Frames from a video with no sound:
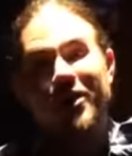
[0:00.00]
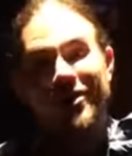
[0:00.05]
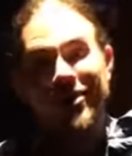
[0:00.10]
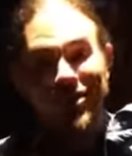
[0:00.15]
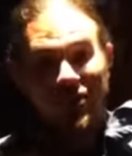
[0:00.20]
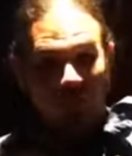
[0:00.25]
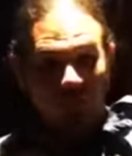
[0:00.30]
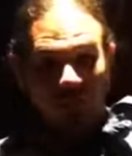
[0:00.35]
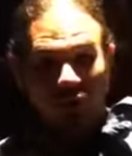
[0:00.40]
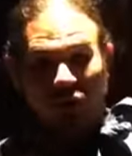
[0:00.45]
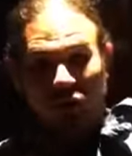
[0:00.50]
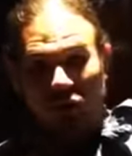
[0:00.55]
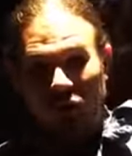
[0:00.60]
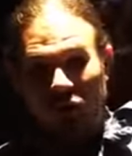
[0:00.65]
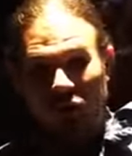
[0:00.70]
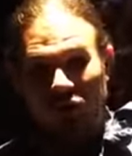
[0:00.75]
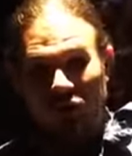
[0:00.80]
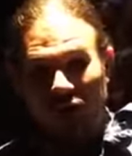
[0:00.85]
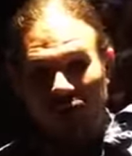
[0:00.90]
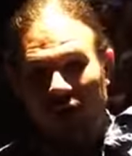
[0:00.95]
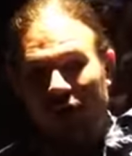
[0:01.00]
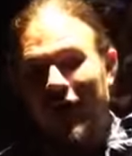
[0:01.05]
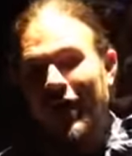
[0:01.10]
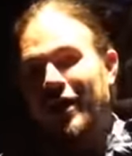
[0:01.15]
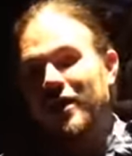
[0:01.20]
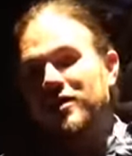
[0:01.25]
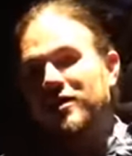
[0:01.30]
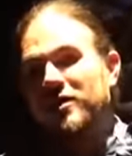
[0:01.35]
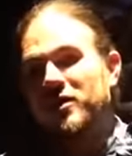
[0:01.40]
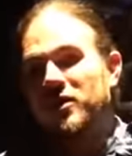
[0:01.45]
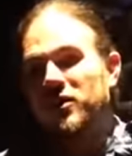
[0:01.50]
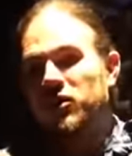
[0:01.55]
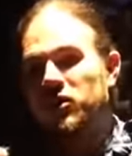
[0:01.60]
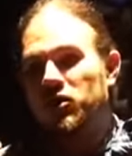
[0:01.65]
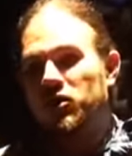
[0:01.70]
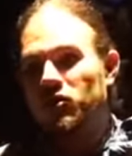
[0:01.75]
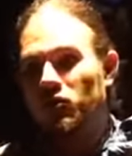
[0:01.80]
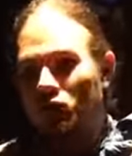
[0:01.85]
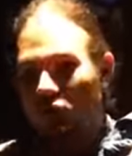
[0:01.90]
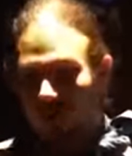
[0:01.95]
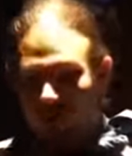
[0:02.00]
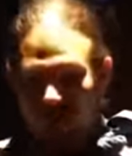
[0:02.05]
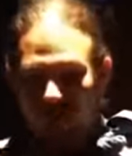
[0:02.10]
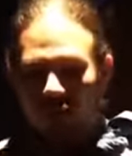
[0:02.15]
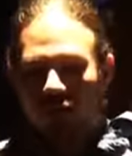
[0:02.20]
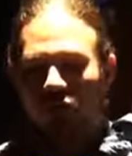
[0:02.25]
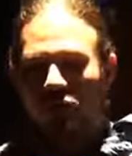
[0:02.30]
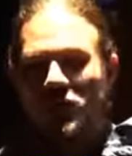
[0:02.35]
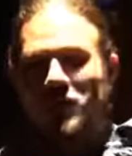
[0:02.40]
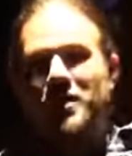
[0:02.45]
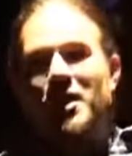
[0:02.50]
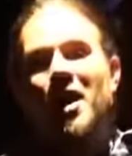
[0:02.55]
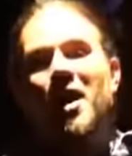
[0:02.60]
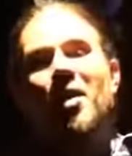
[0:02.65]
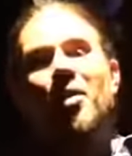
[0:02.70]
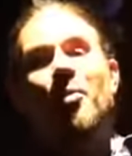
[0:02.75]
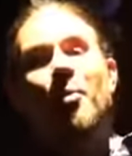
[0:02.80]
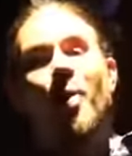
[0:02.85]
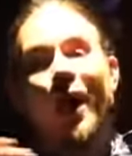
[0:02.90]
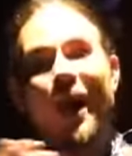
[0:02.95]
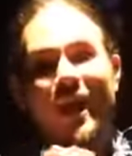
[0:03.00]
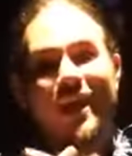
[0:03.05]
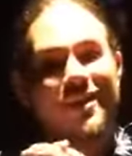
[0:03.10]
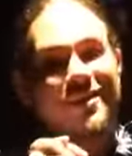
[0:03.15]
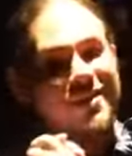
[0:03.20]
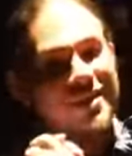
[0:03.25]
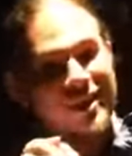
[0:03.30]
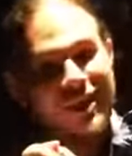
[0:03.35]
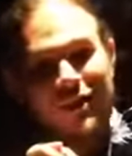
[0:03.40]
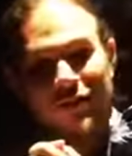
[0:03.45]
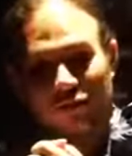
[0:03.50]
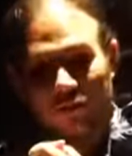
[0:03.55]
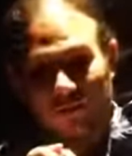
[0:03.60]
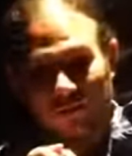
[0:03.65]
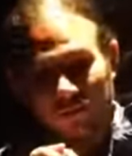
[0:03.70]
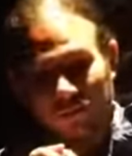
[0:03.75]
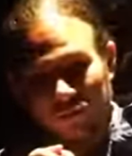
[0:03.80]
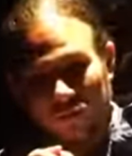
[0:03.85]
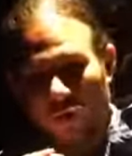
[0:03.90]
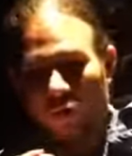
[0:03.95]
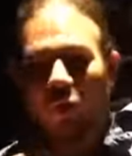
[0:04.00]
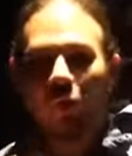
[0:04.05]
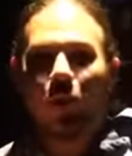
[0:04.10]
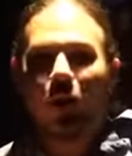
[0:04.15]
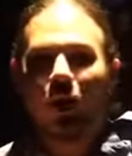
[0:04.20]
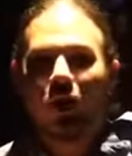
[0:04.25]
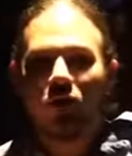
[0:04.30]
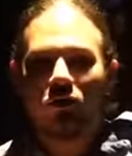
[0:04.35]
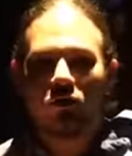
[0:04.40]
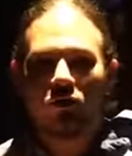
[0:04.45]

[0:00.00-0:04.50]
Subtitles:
this material and these resources bind together the Hawaiian